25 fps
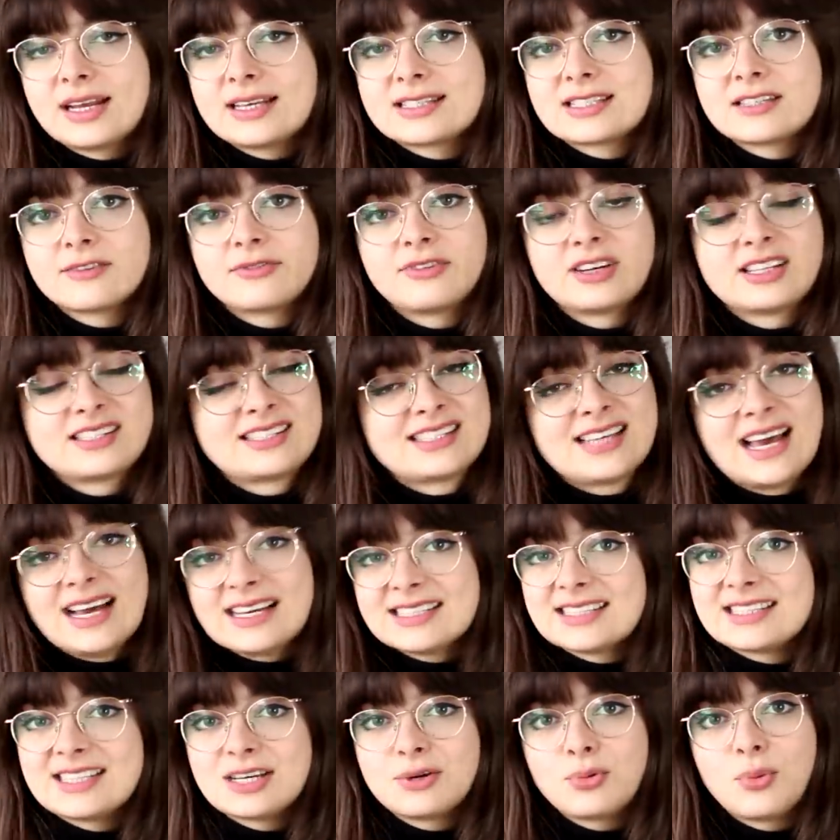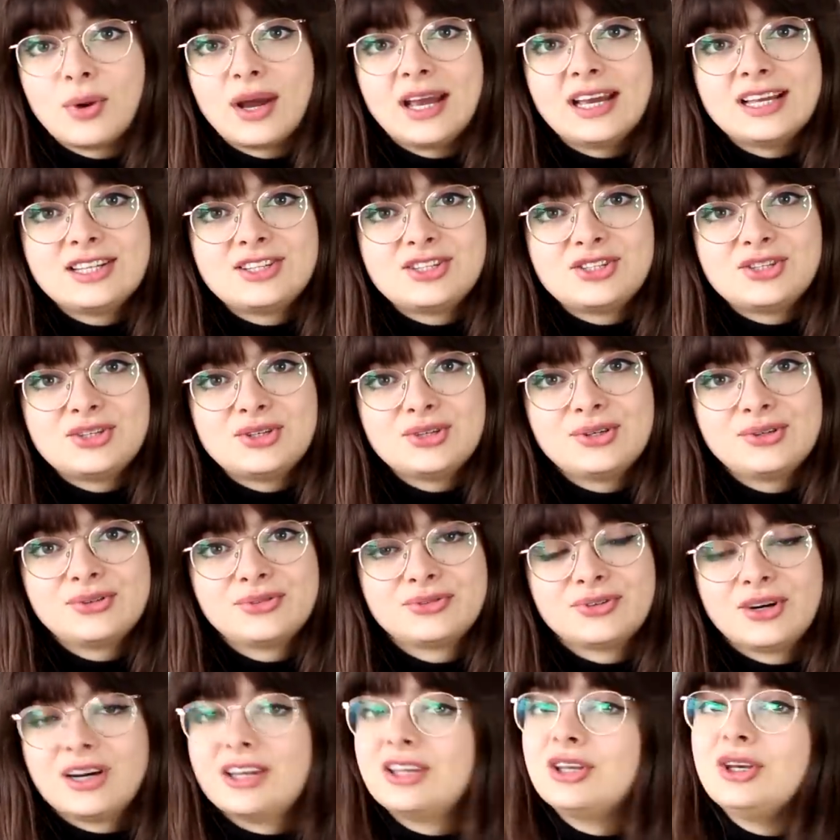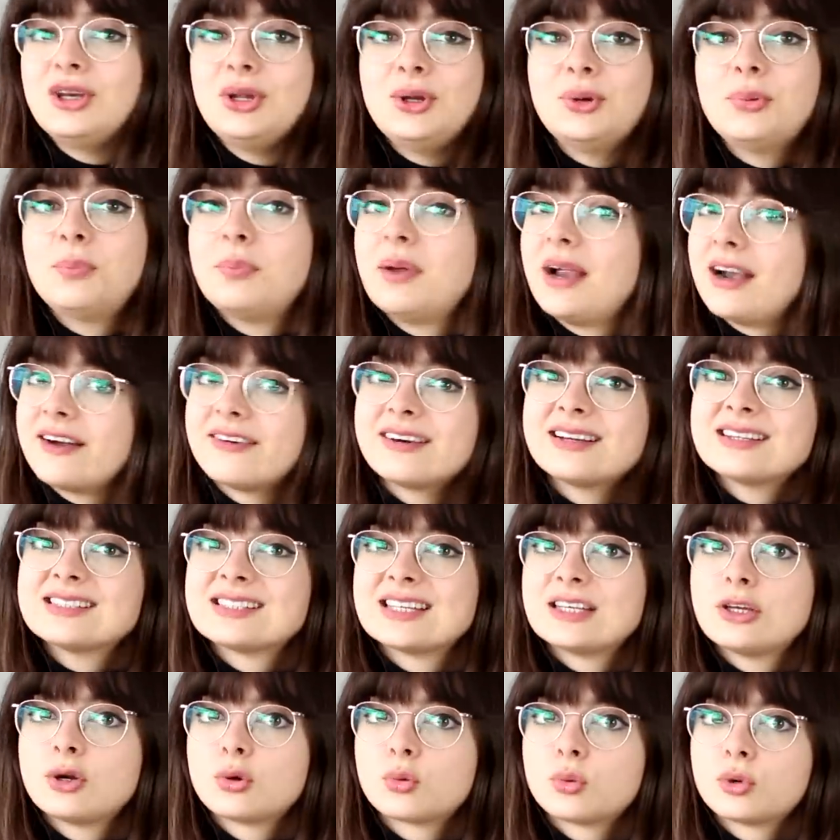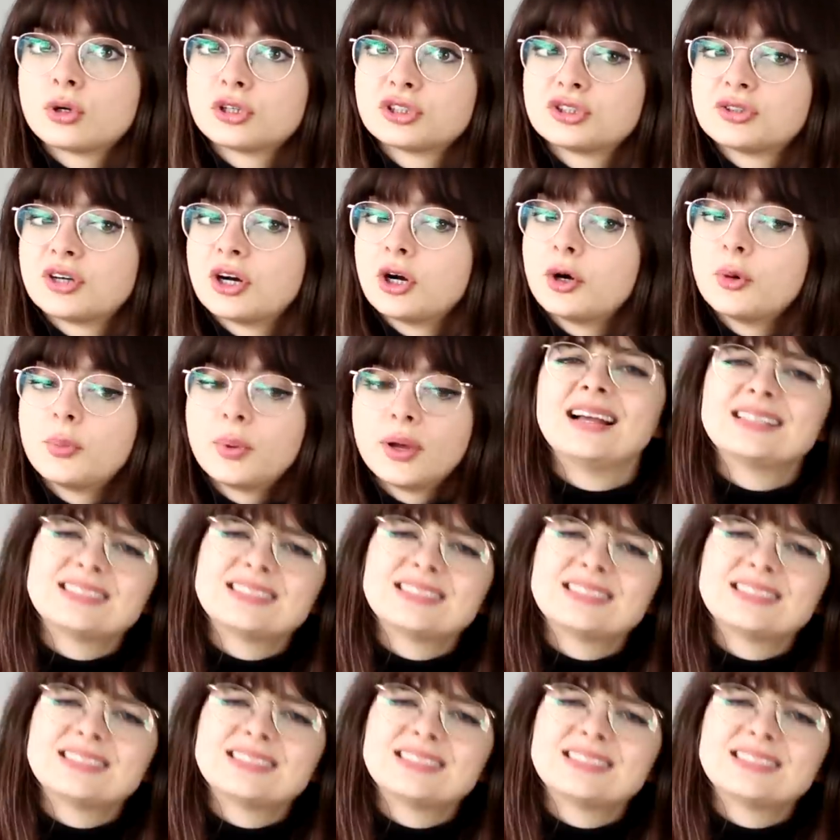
It's a fantastic way to find new pairings in your wardrobe.